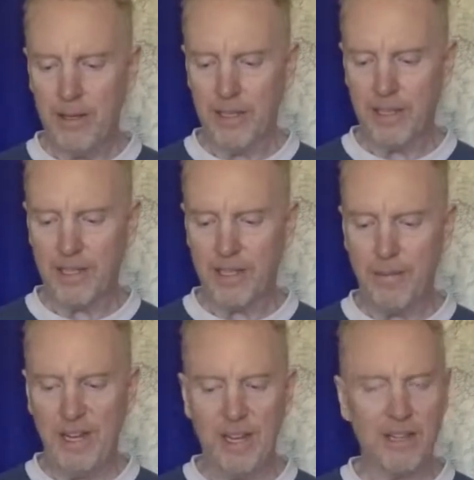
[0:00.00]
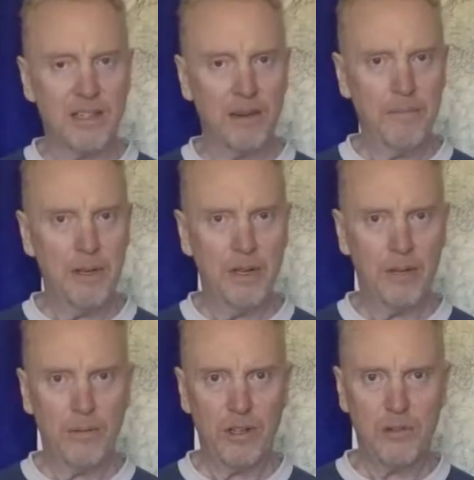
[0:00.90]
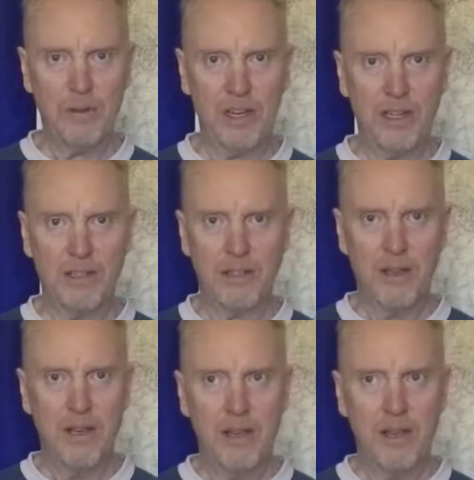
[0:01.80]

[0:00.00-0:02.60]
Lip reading: It's semi-custom, which means